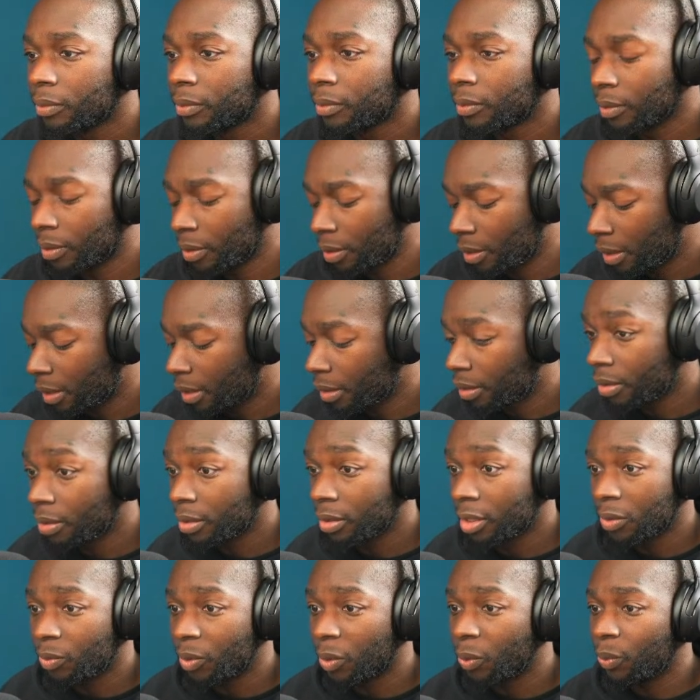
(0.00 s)
Okay,
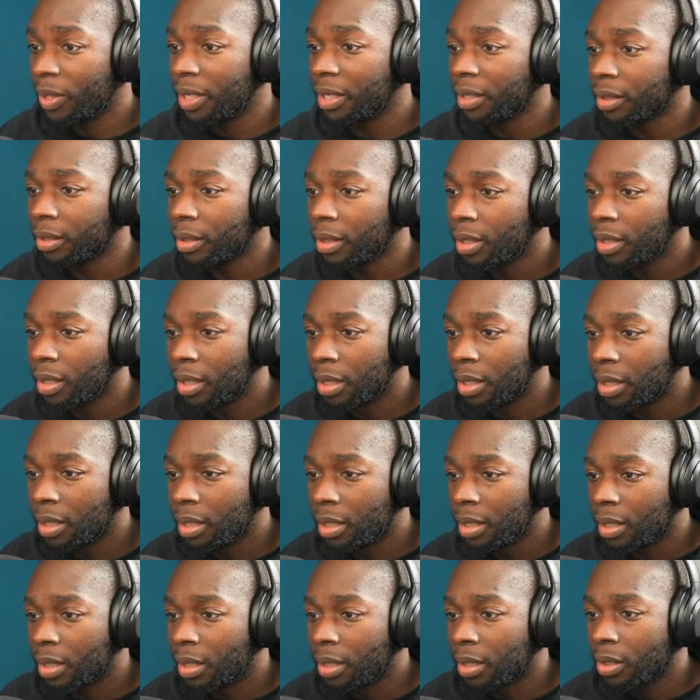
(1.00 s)
so we're winning.
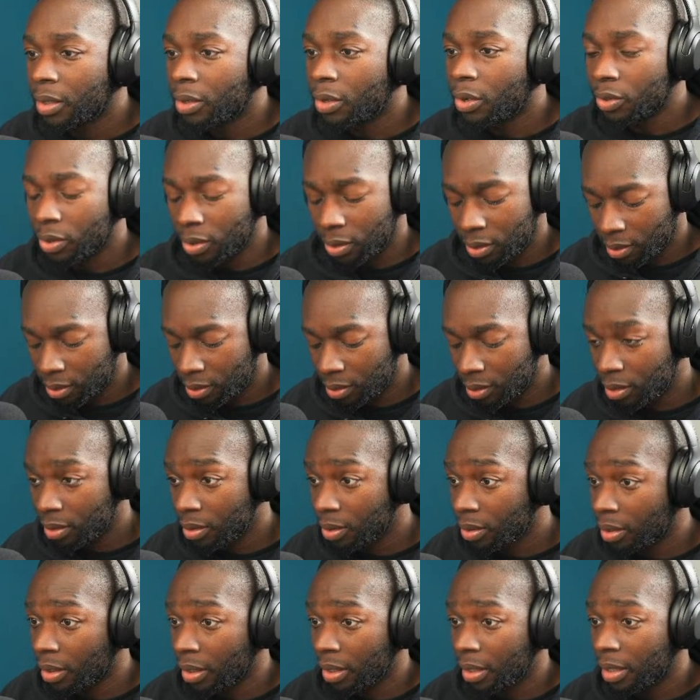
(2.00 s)
Const
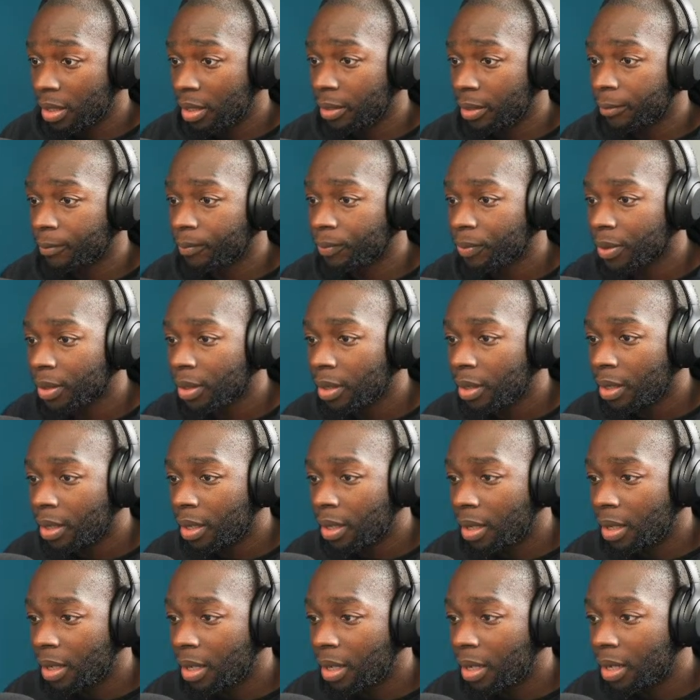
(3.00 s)
there,
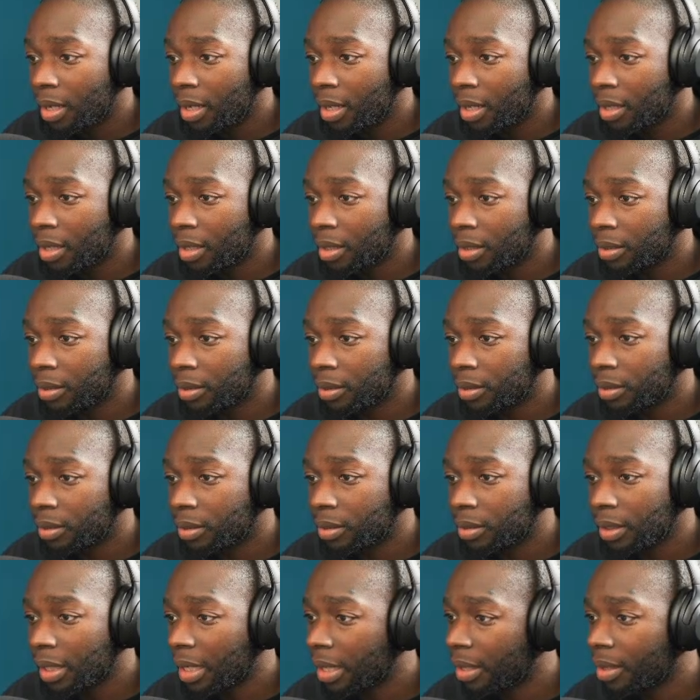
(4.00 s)
and
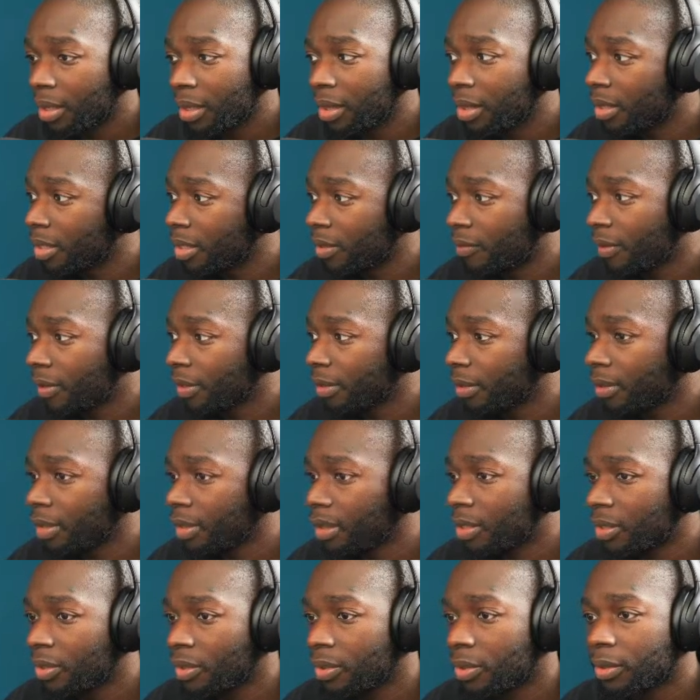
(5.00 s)
yeah, I think this is fine. This is
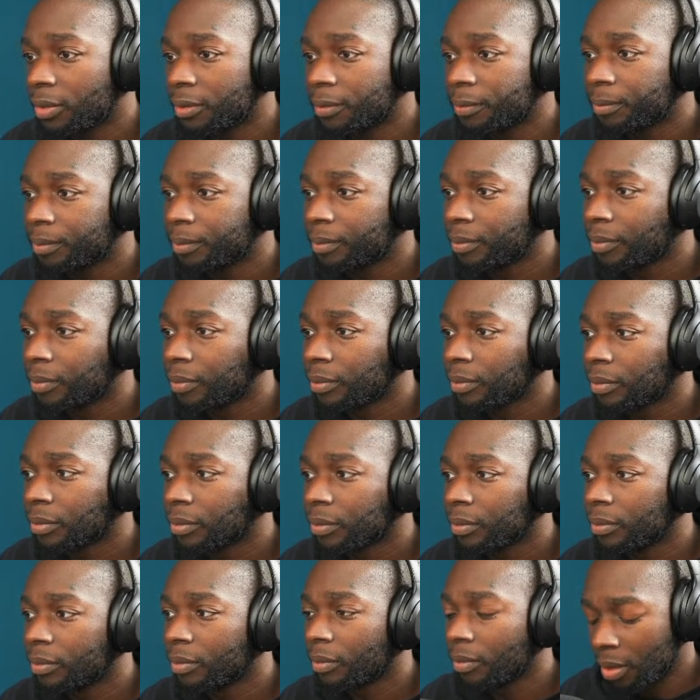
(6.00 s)
good.
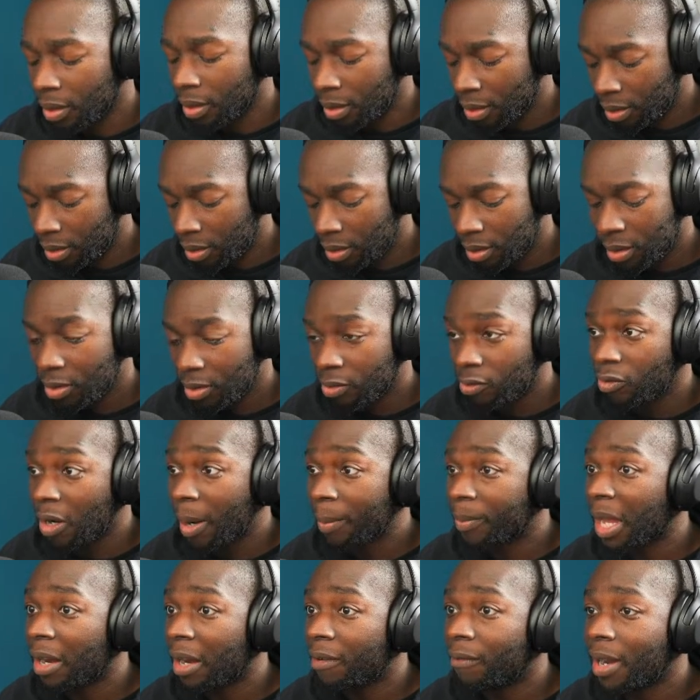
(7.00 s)
Wrap
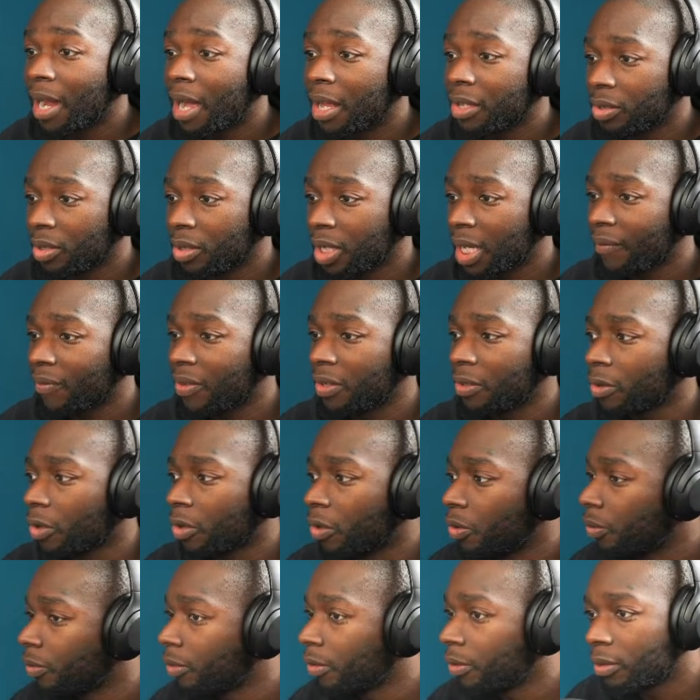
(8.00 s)
that around so I don't have to
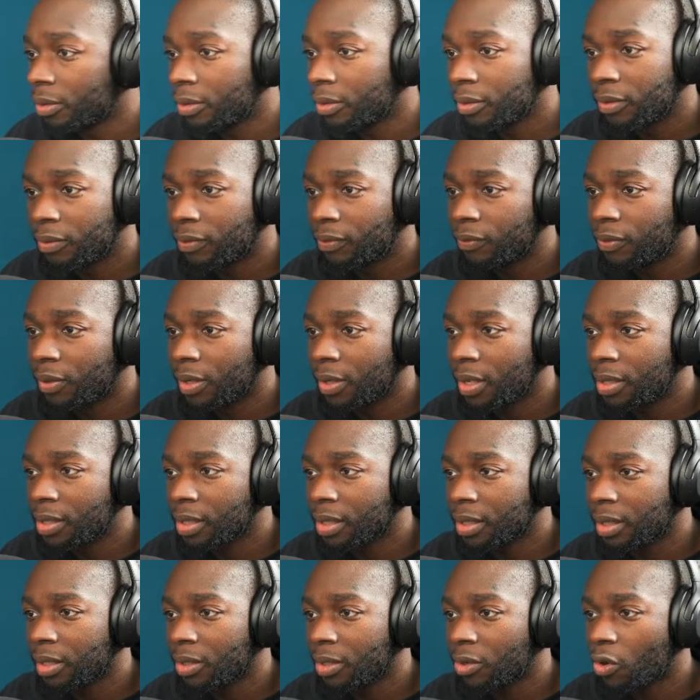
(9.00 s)
scroll
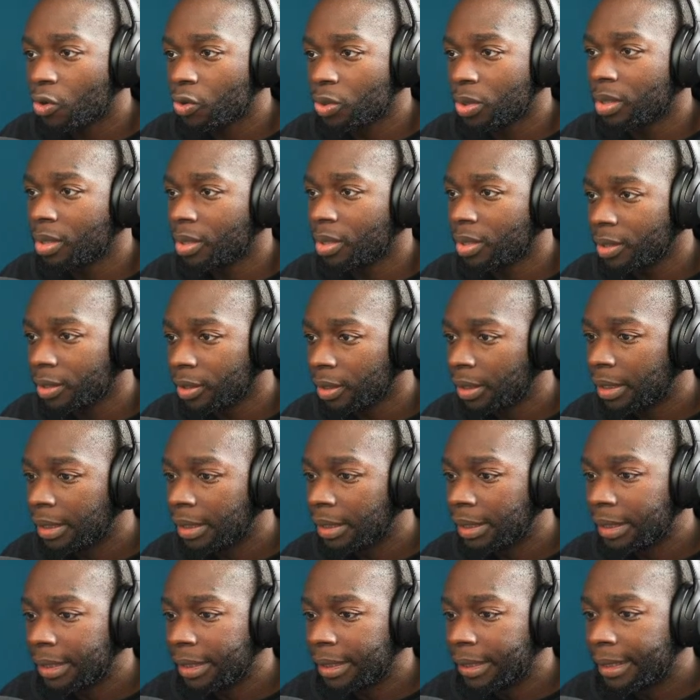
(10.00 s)
vertically, horizontally.
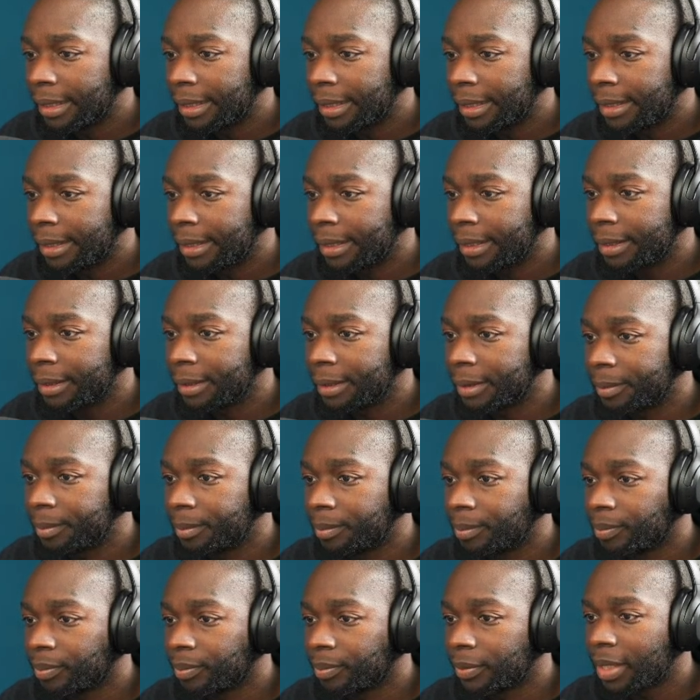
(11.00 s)

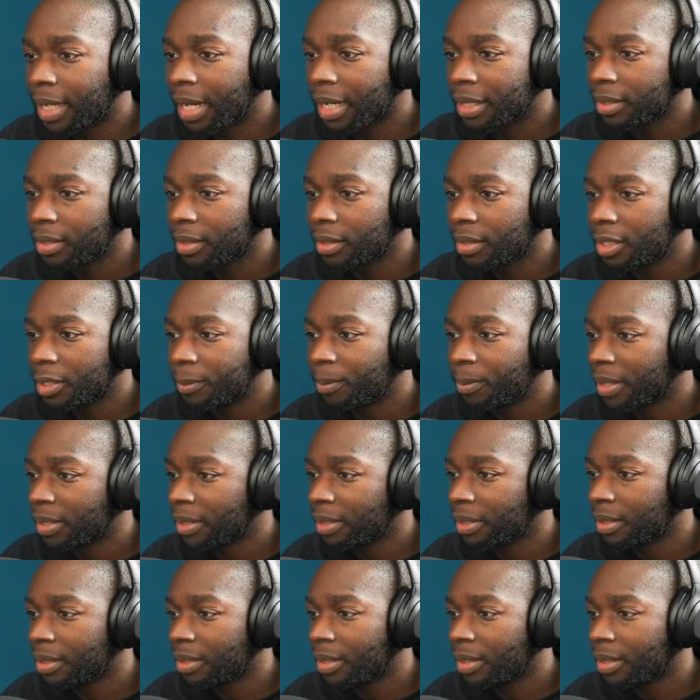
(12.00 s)
Actions button.